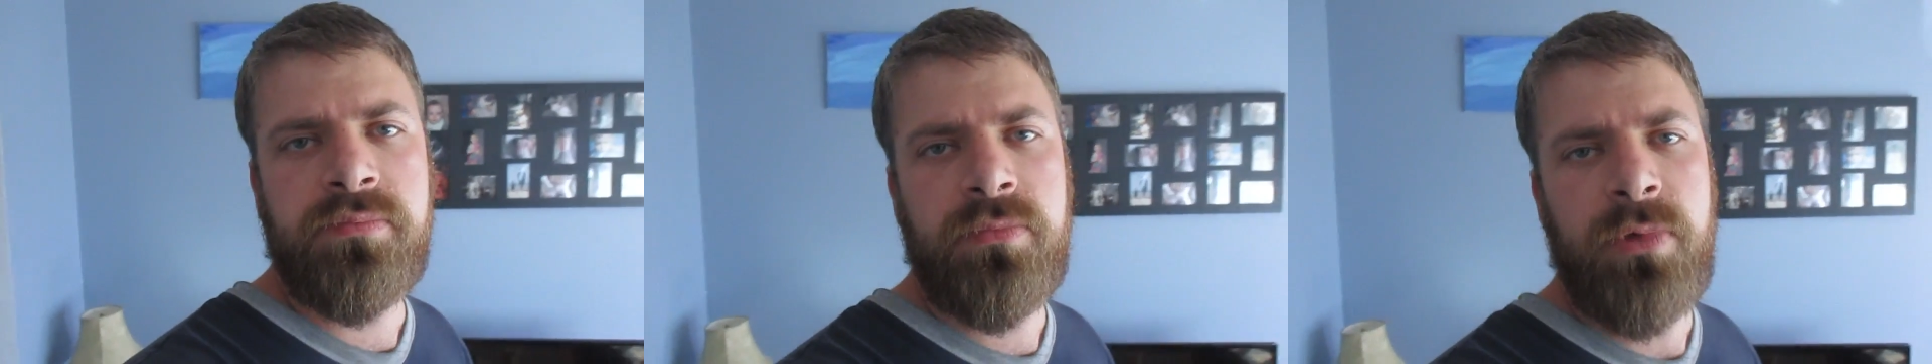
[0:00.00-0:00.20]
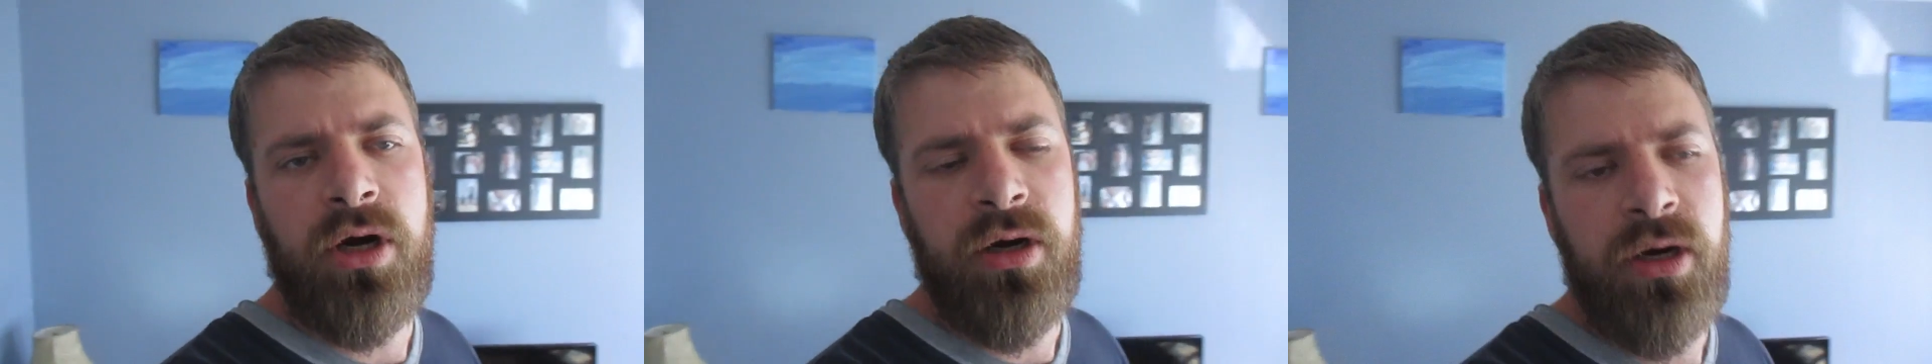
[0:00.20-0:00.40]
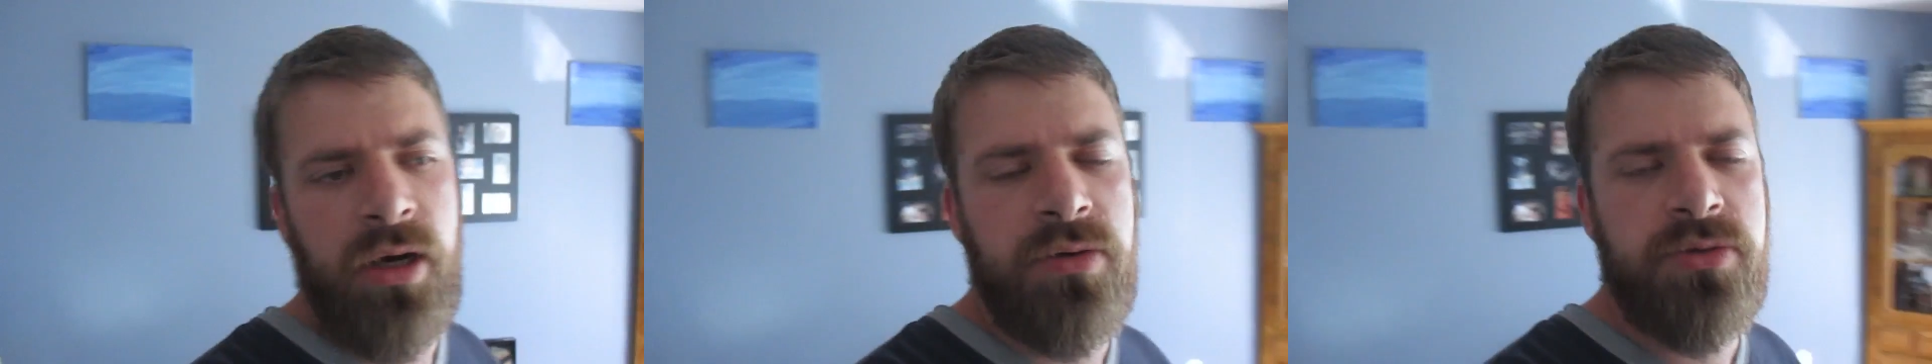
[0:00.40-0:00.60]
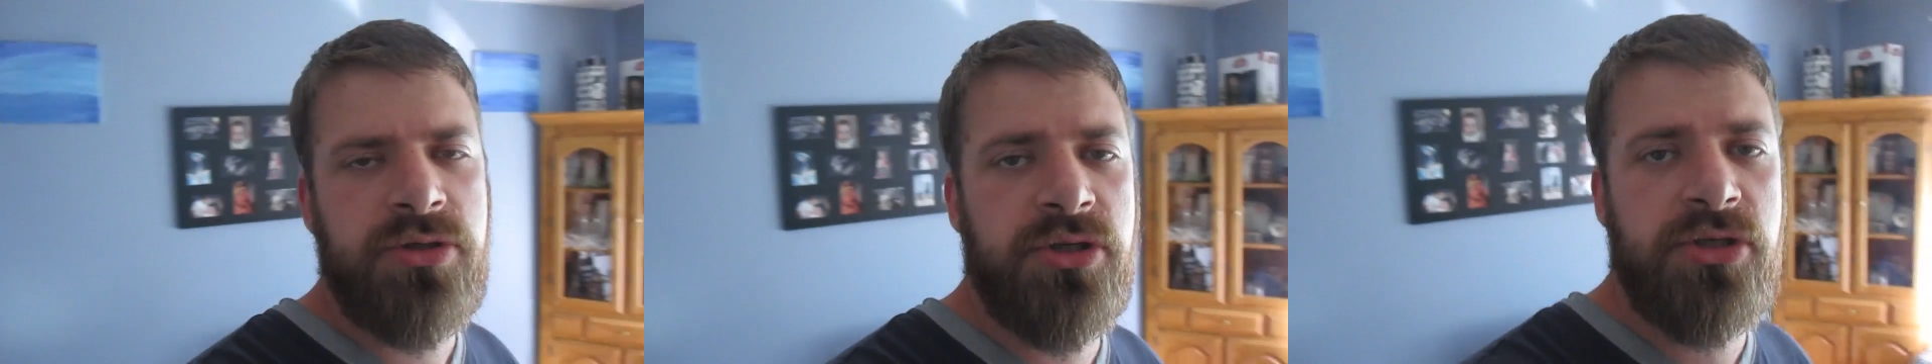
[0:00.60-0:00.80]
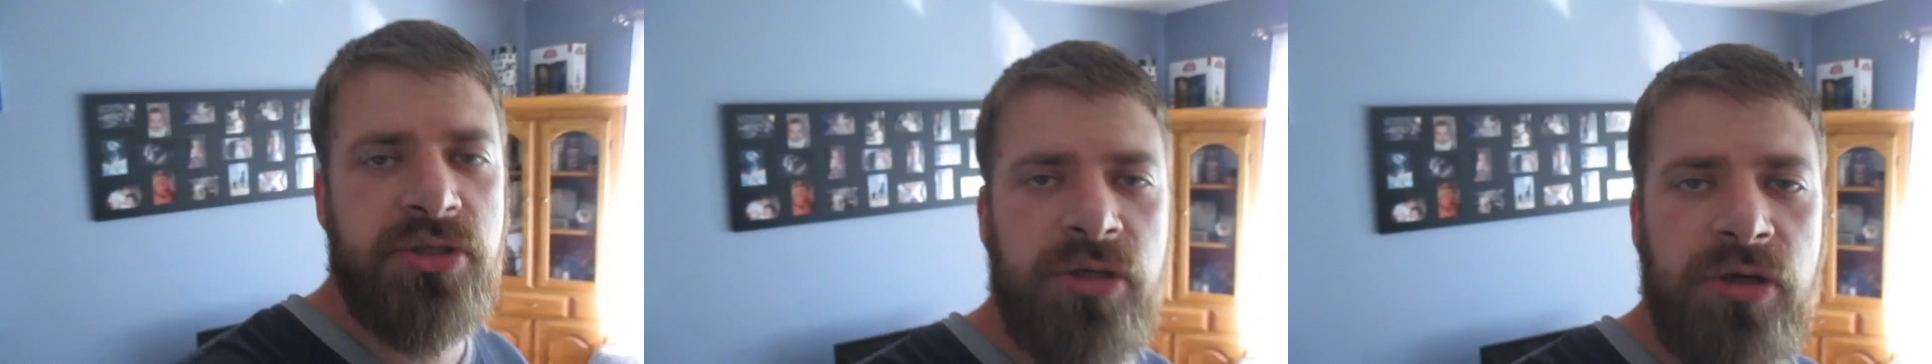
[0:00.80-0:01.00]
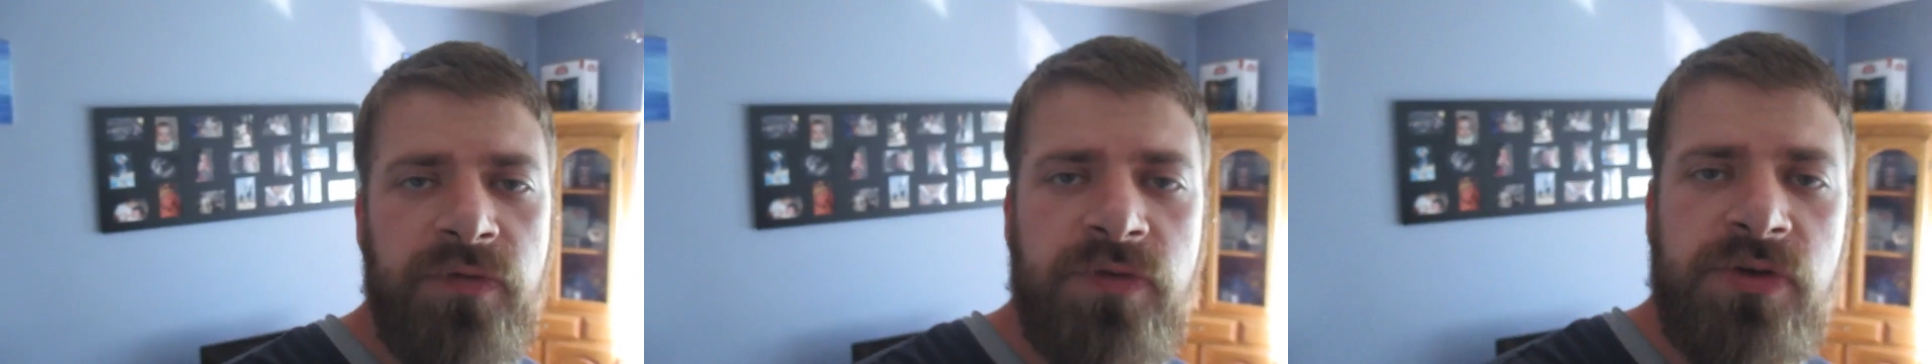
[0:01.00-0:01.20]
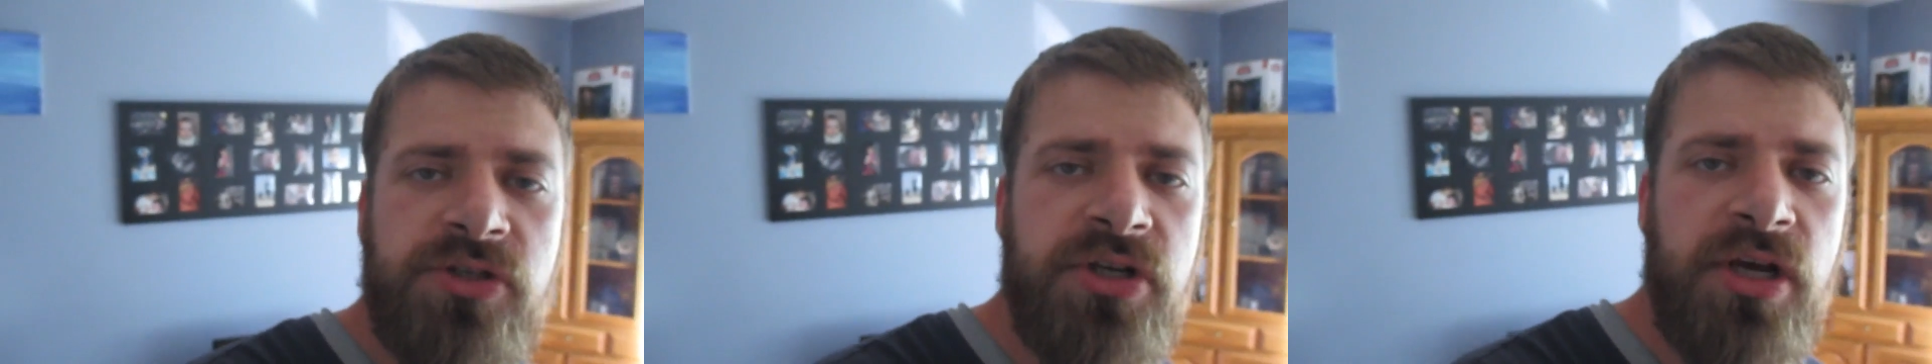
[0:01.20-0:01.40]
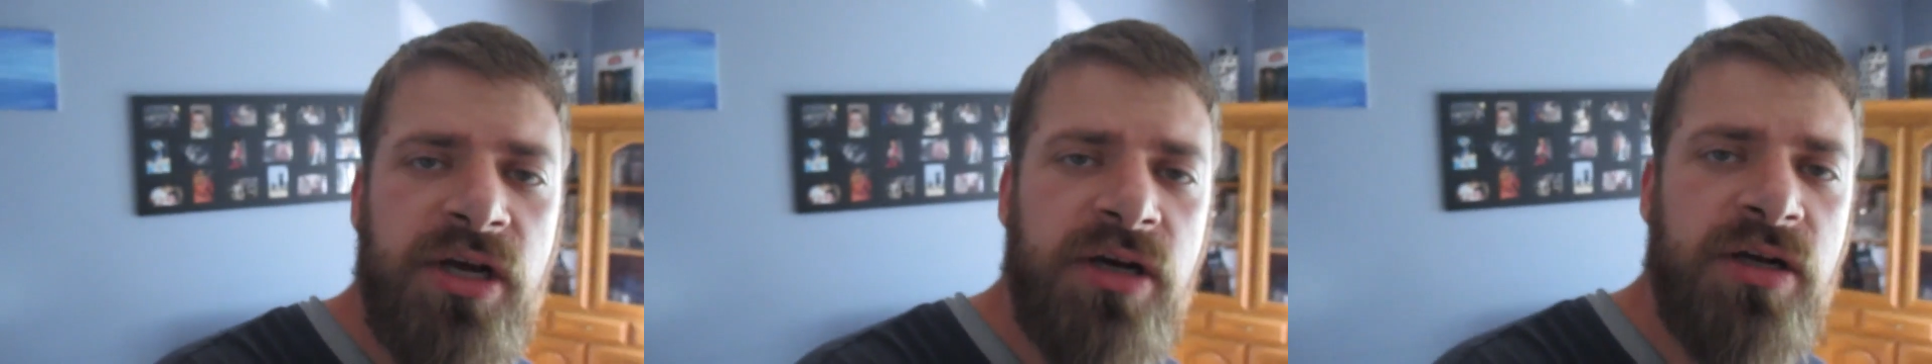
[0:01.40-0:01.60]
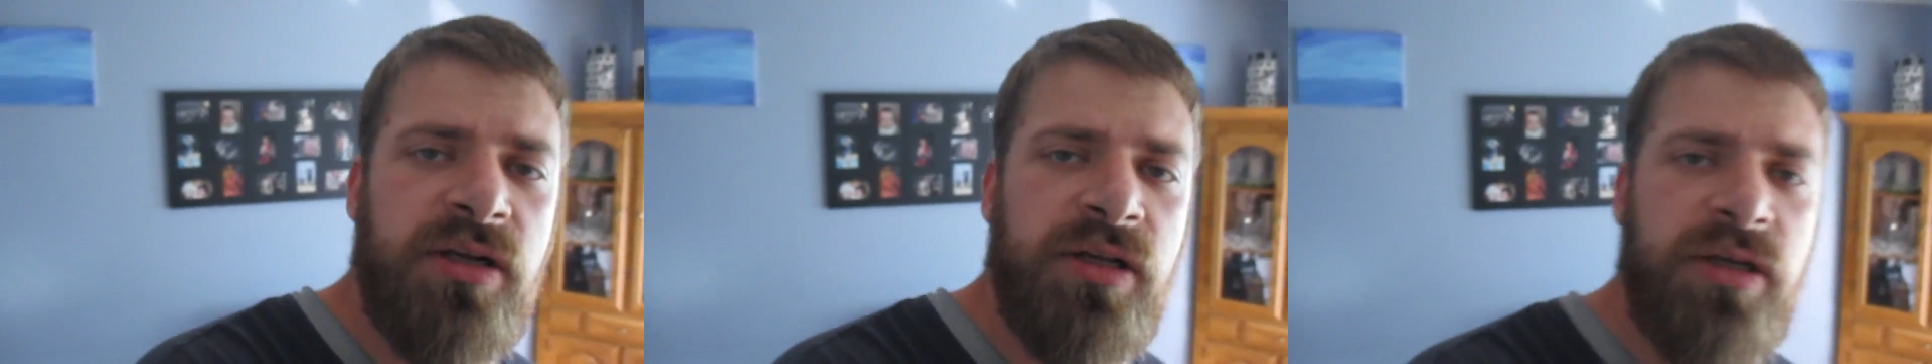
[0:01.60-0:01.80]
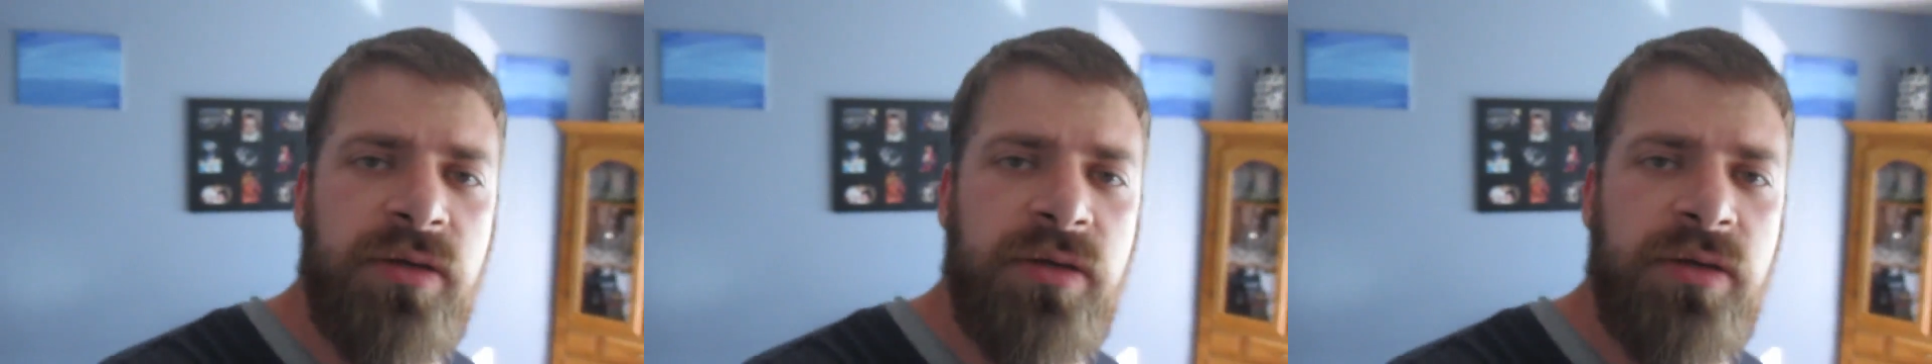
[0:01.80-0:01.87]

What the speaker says: Our house is still for sale,